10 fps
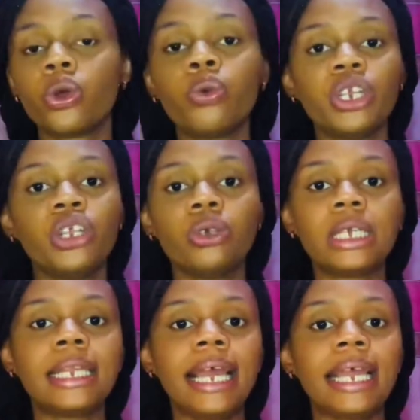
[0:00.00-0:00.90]
already
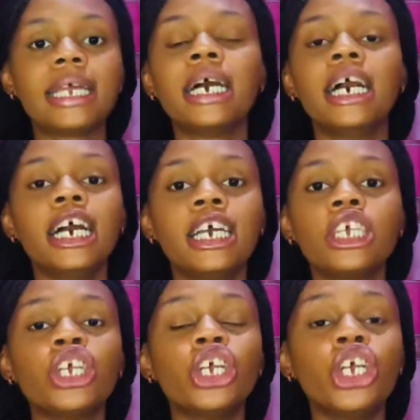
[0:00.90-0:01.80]
looking like
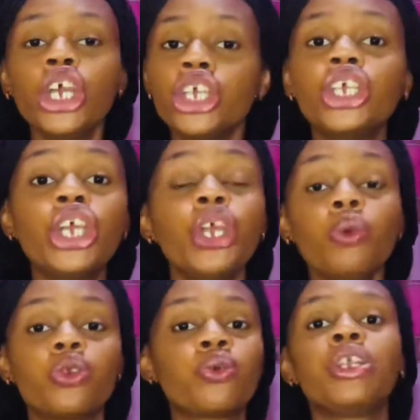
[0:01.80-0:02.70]
he
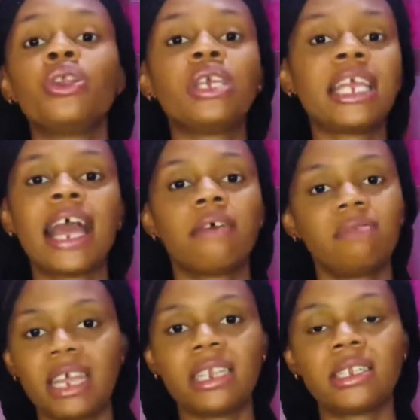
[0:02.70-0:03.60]
was already looking out dead,